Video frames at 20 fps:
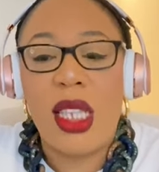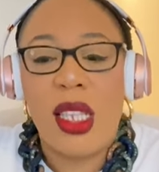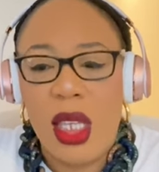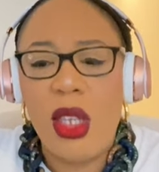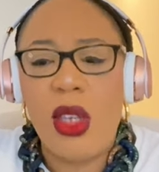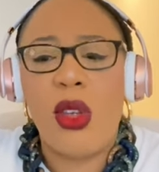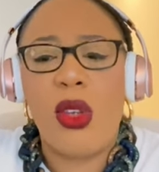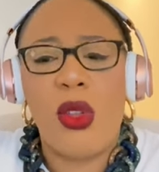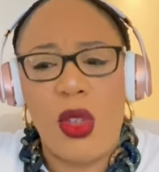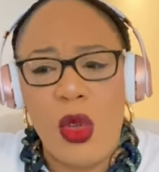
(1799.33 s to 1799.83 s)

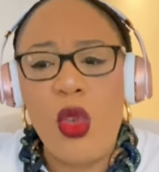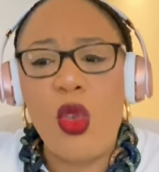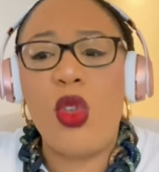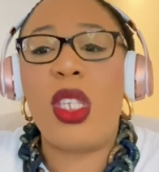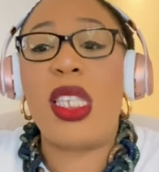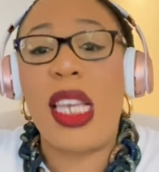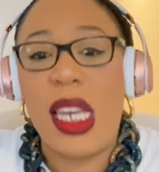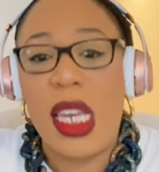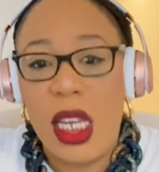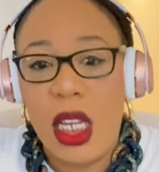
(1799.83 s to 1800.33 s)
You
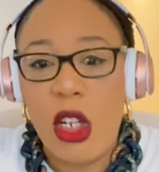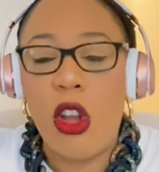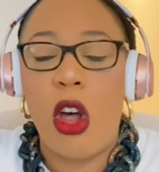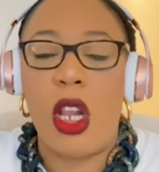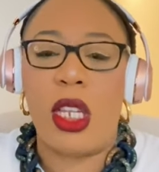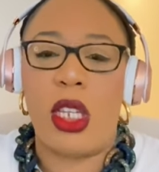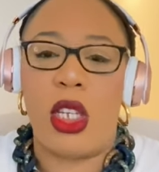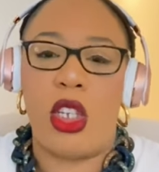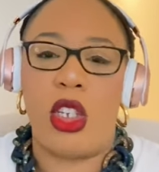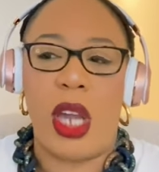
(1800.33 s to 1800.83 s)
seek
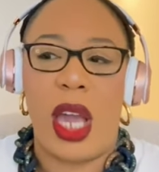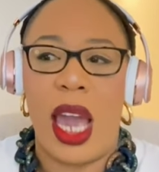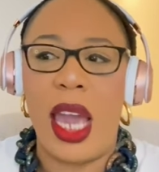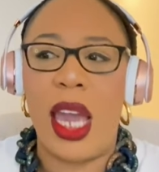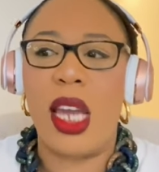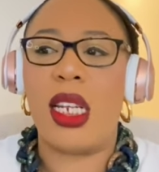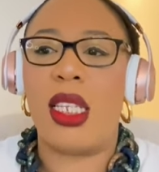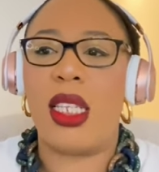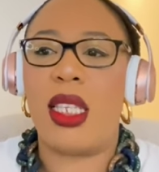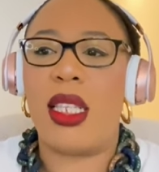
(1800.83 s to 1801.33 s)
knowledge, I
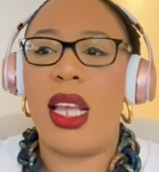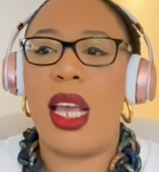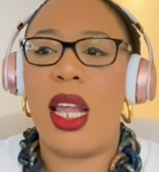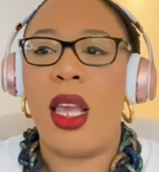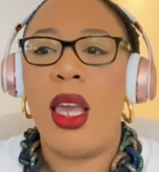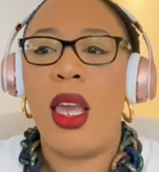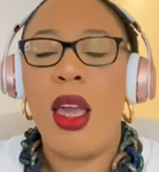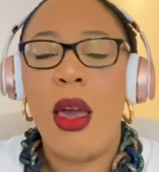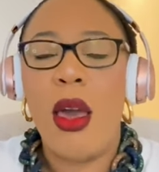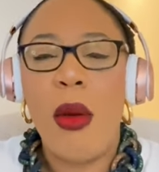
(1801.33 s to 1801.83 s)
understand.